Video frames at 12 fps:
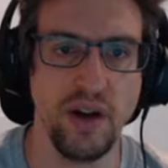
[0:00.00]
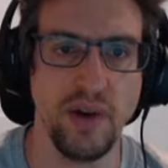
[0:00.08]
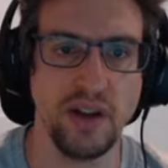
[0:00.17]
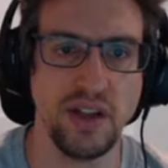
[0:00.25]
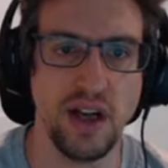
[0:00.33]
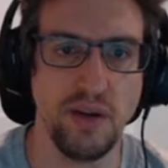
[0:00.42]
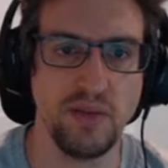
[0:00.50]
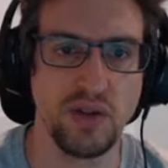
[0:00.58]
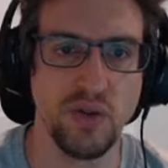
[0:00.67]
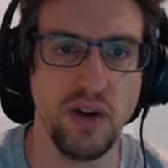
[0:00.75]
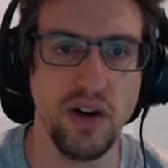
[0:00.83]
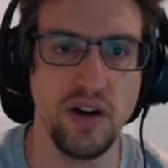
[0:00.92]
by time
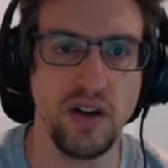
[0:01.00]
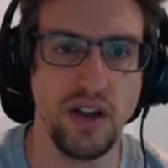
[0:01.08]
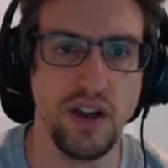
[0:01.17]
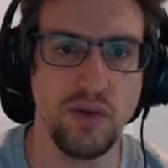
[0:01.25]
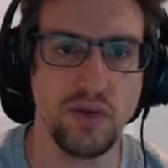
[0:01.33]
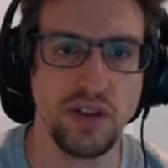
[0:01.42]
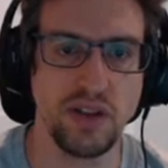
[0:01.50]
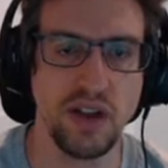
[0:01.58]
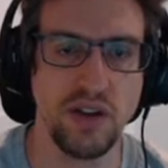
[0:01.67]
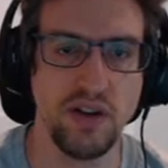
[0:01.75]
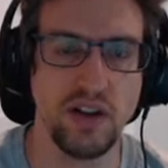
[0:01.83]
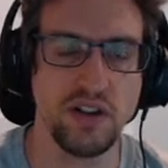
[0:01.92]
squared equals
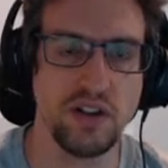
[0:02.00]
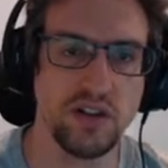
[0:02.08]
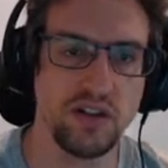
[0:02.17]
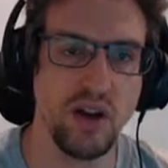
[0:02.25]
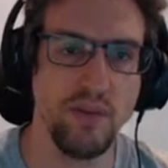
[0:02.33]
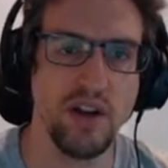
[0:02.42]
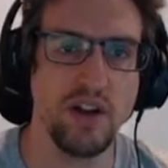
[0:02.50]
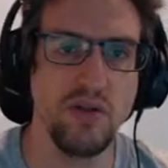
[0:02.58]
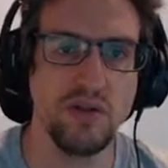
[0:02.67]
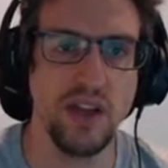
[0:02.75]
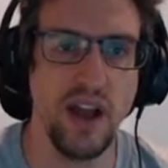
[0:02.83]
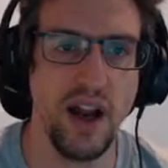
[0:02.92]
acceleration. So I'm going to use
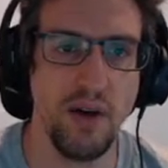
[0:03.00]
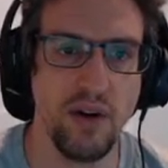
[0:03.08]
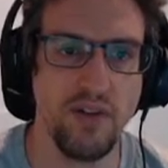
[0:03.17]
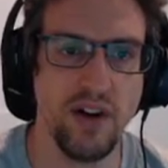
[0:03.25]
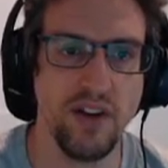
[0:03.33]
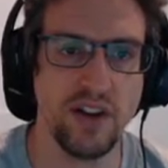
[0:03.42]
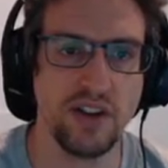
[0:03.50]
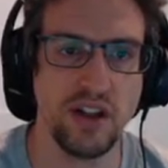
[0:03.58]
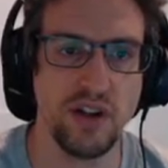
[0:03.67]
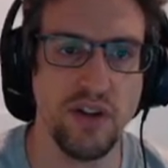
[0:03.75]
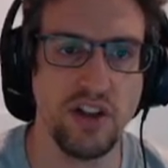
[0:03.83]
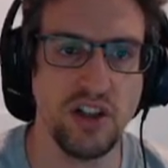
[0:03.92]
that. I want to find the
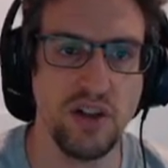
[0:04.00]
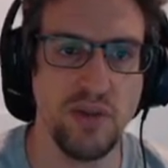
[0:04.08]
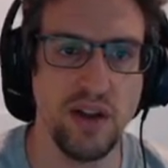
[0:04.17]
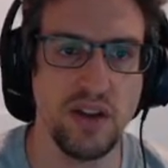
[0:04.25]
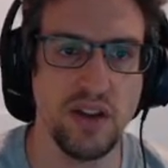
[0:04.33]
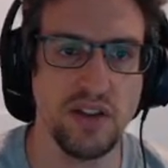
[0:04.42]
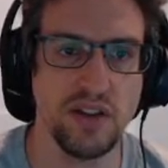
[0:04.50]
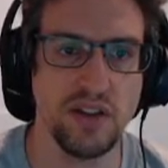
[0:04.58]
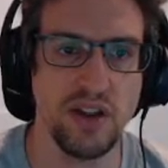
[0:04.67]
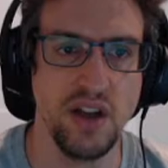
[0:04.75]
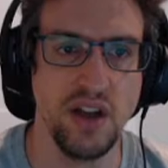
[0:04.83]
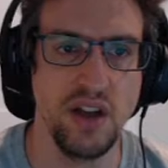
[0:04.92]
acceleration to be in this
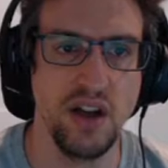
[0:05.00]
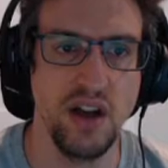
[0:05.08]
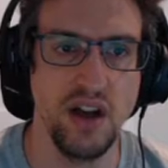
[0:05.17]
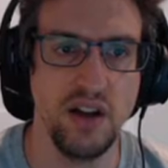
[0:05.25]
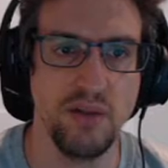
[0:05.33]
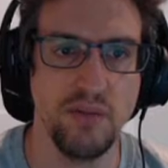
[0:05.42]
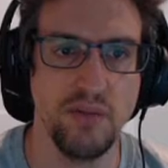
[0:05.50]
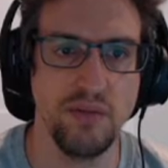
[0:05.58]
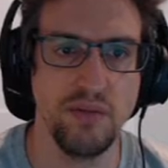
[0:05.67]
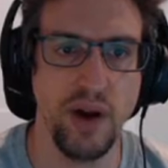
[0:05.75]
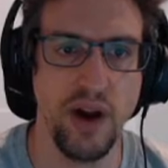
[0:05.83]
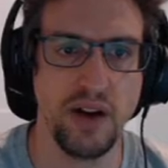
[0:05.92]

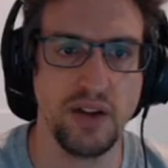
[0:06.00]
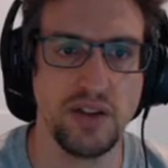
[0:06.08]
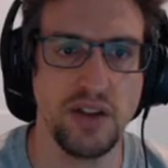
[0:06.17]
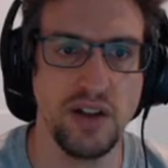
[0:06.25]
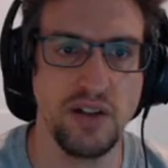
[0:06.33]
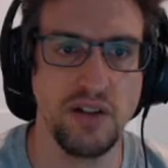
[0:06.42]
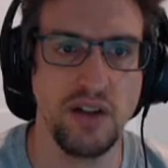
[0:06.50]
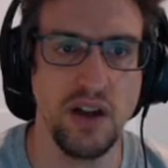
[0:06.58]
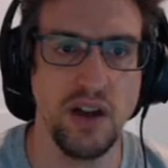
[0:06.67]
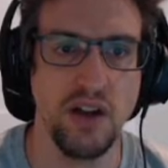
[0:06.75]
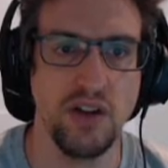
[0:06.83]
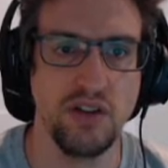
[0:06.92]
box here.
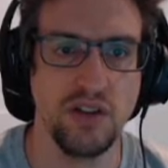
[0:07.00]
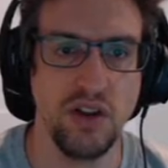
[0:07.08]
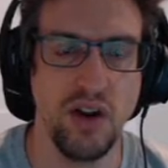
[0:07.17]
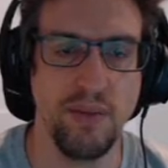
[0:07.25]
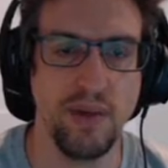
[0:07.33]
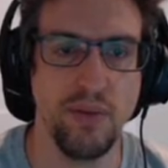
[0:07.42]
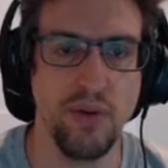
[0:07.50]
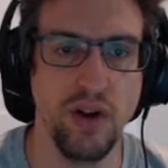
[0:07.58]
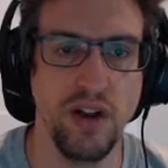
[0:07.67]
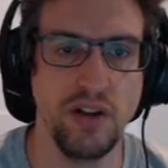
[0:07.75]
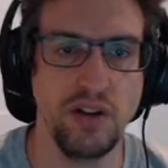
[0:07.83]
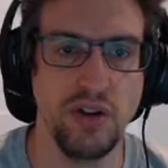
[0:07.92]
So I'm going to put
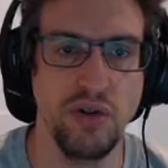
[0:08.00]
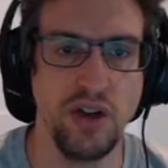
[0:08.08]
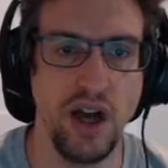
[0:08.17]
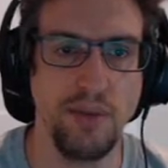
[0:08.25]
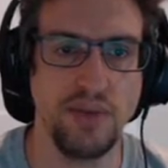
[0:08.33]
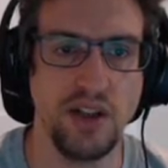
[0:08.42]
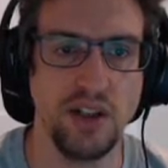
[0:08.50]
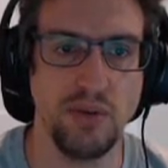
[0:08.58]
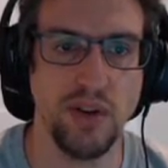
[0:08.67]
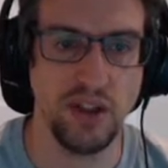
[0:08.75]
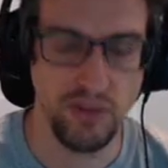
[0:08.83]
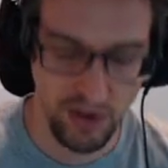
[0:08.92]
in 2 times the
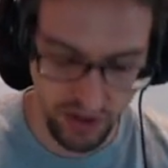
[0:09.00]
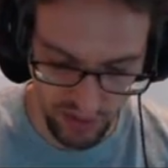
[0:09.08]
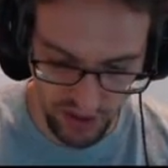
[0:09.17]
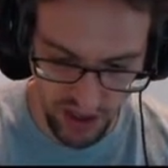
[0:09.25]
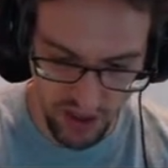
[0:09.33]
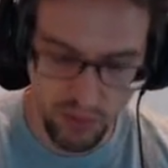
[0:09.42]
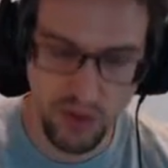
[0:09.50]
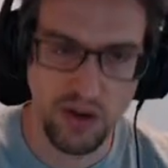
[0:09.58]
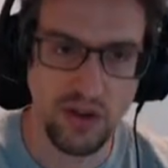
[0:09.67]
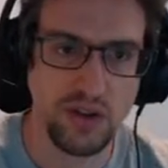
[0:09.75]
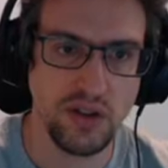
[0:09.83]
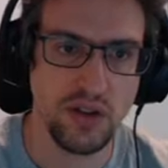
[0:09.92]
displacement, so
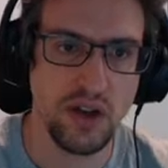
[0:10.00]
equals